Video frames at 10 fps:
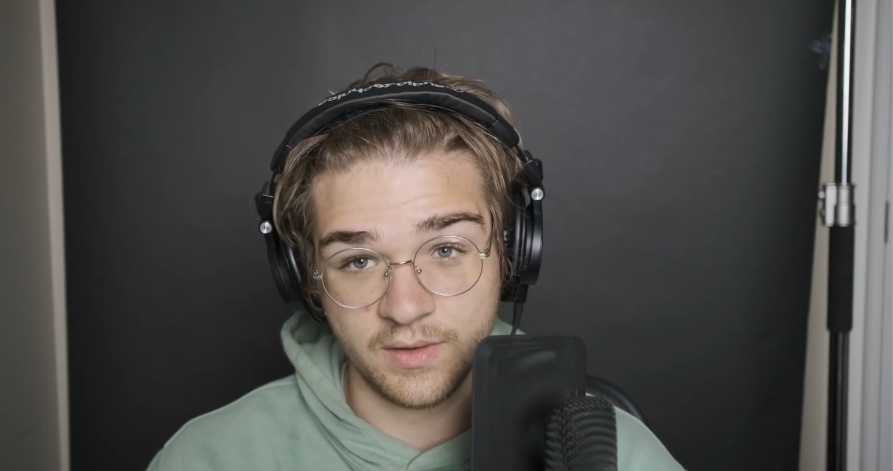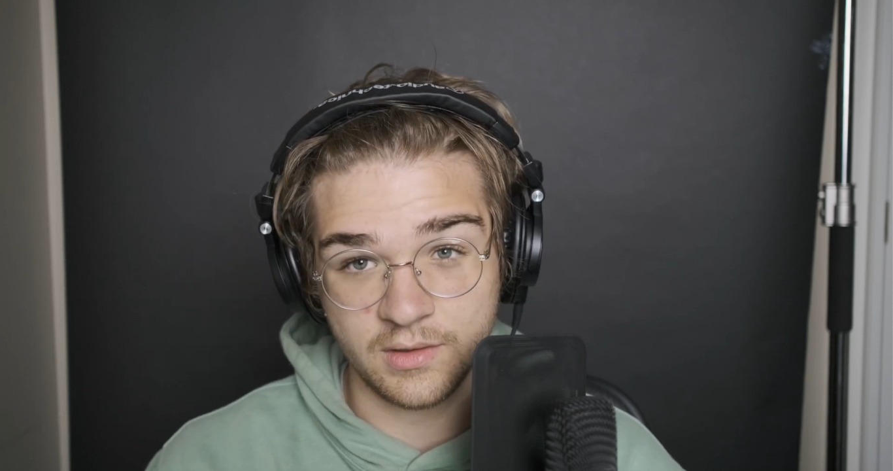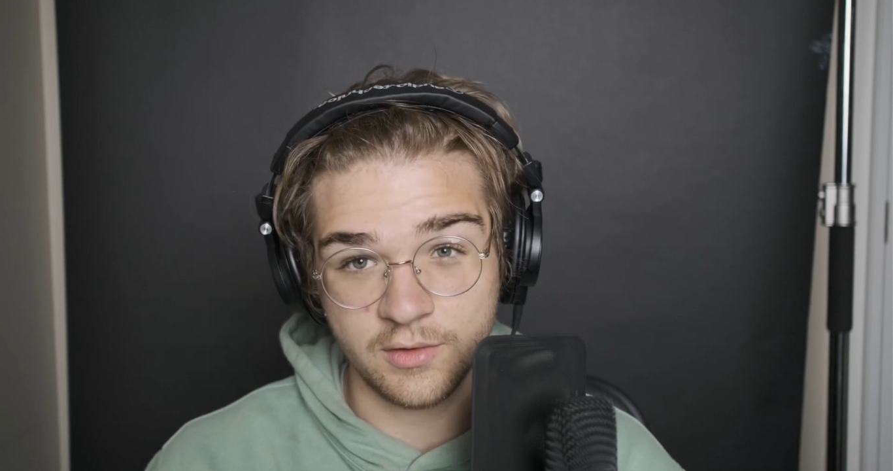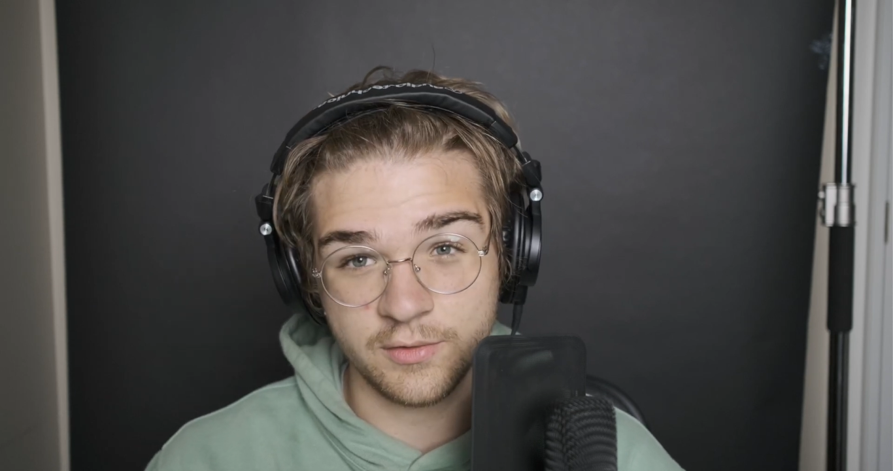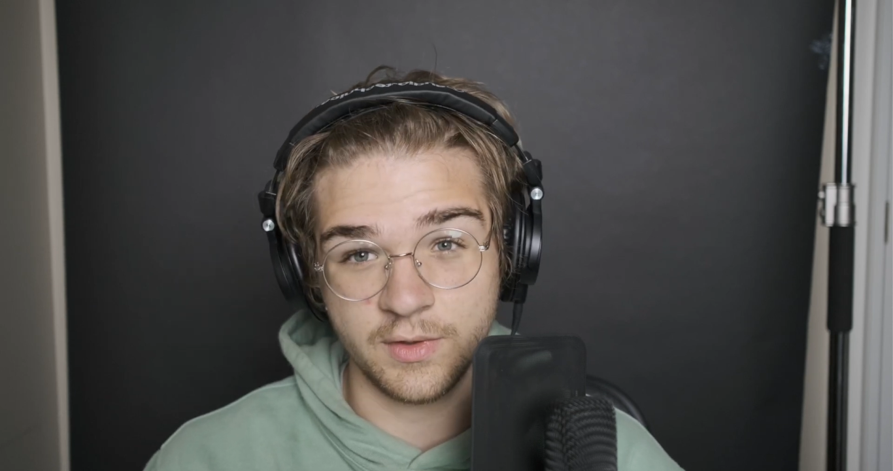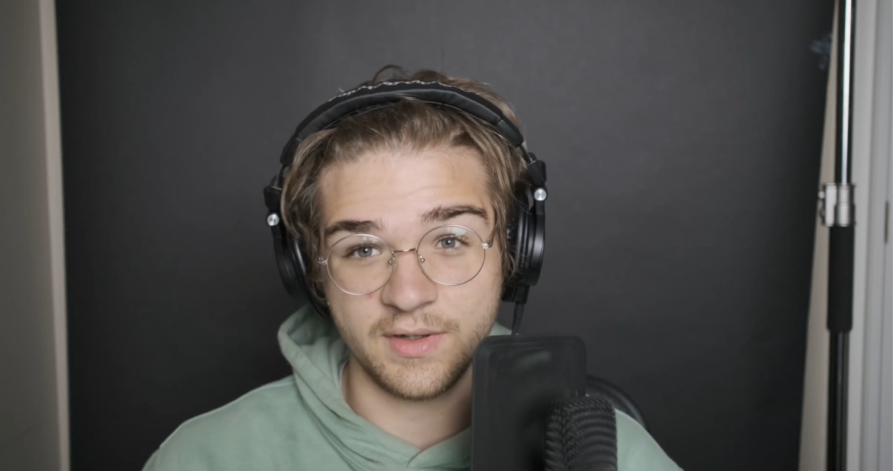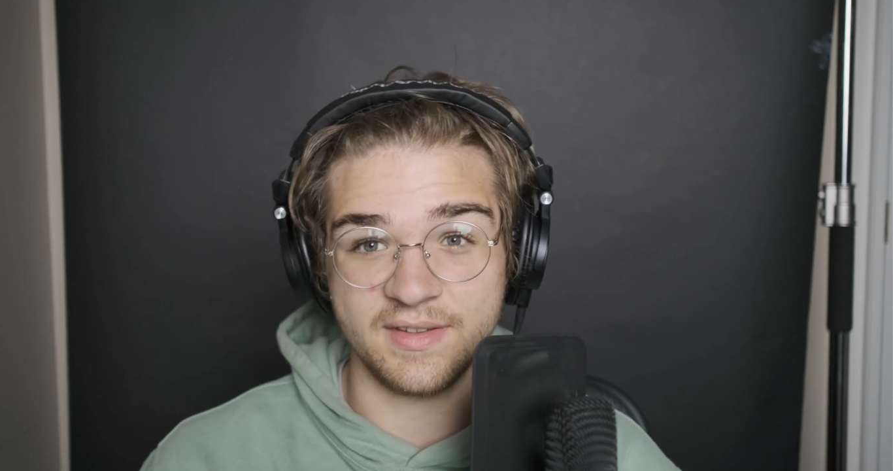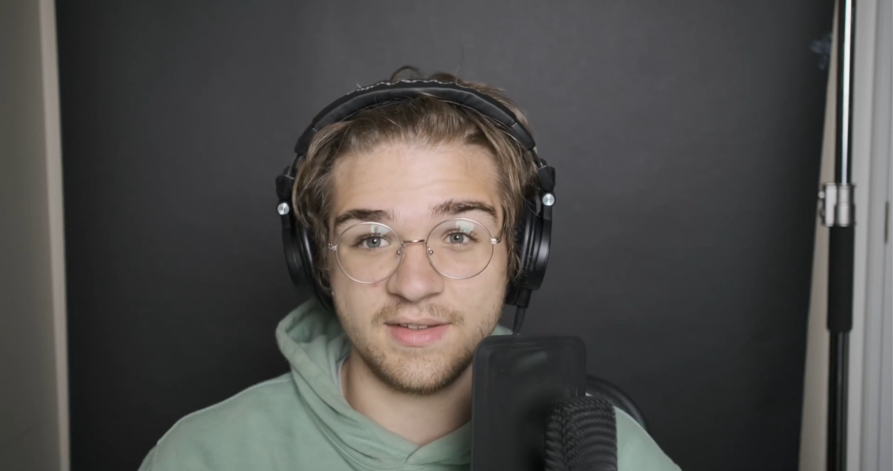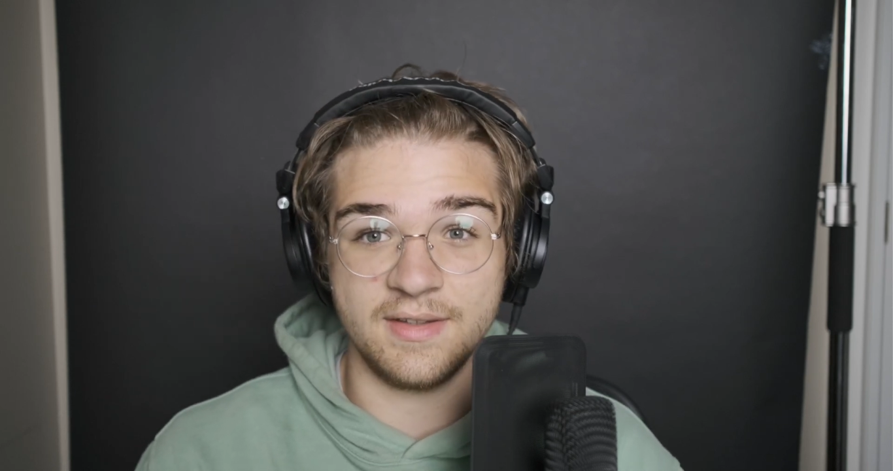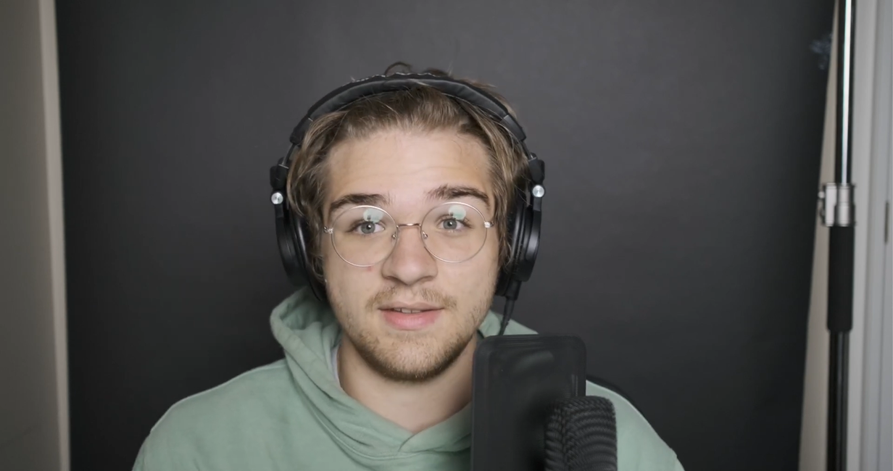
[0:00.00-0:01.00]
the close
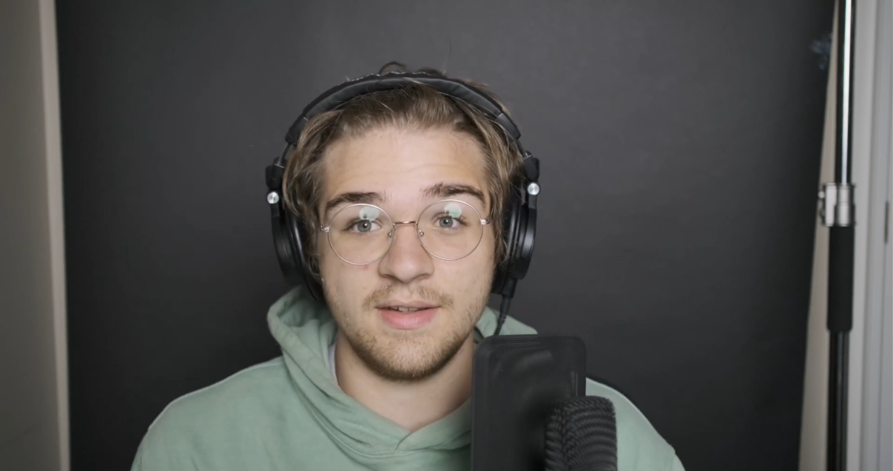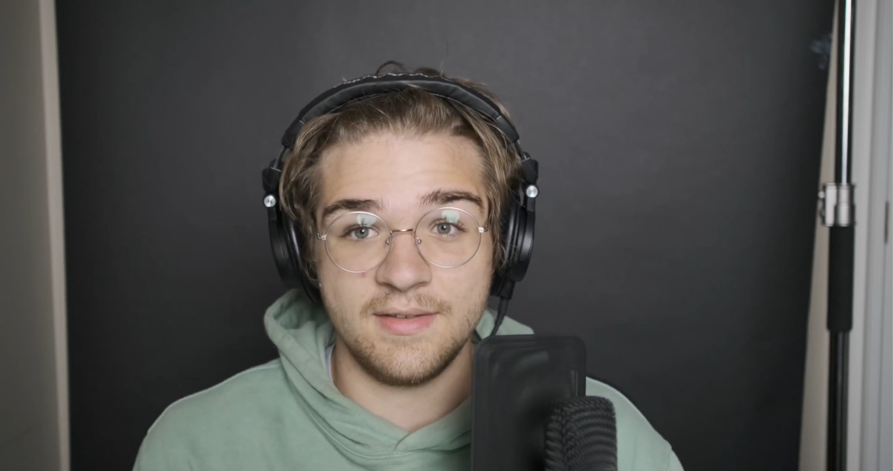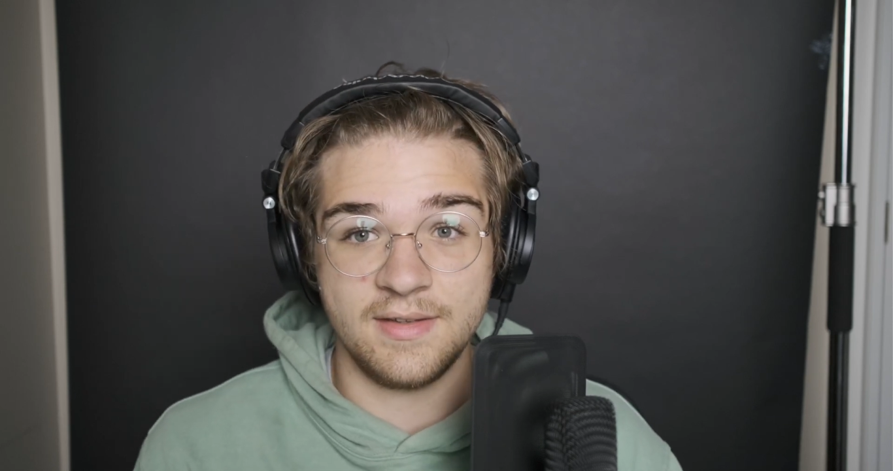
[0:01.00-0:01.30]
focus distance